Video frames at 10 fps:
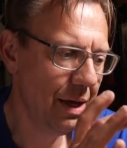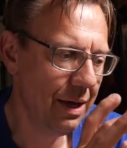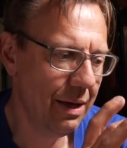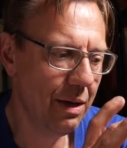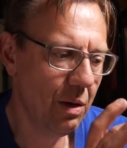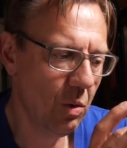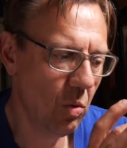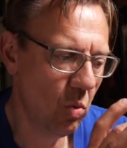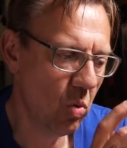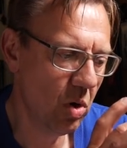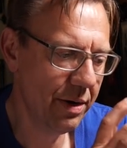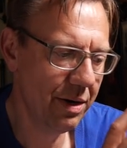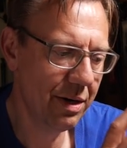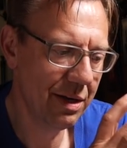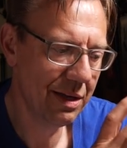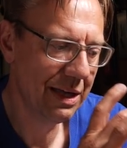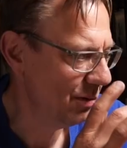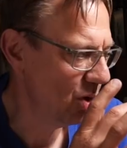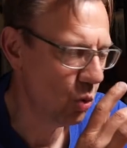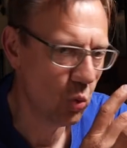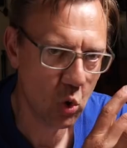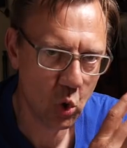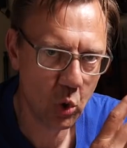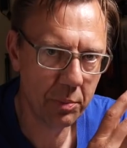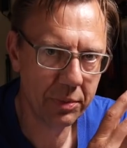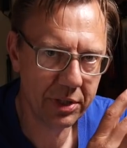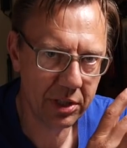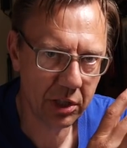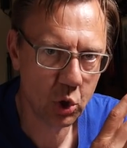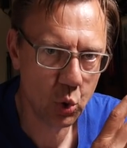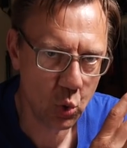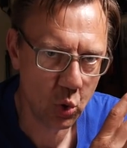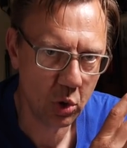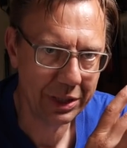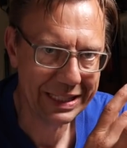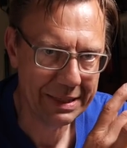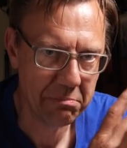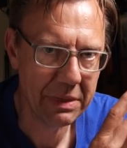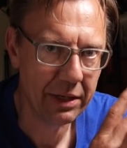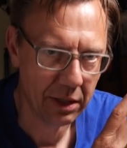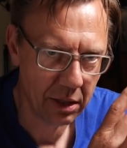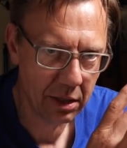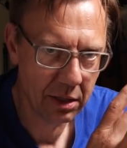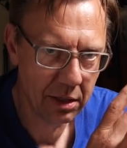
uh, one warm to cool emitter,